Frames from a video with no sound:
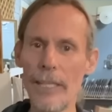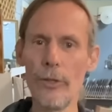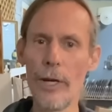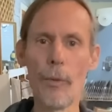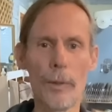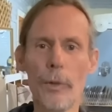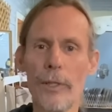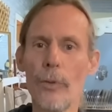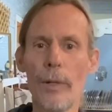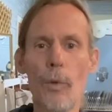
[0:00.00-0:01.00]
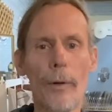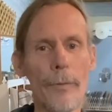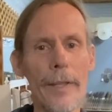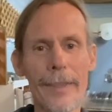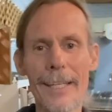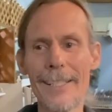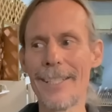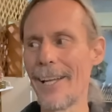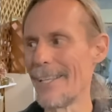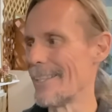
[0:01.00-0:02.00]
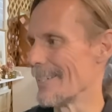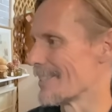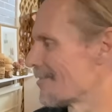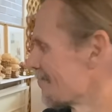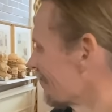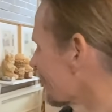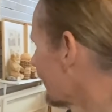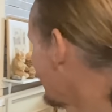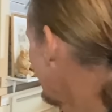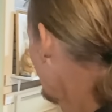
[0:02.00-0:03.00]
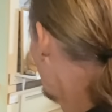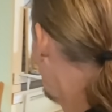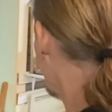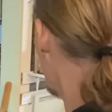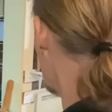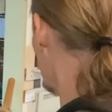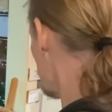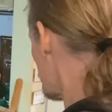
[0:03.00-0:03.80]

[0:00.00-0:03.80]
you know when we're doing more fun things like this. All right, let's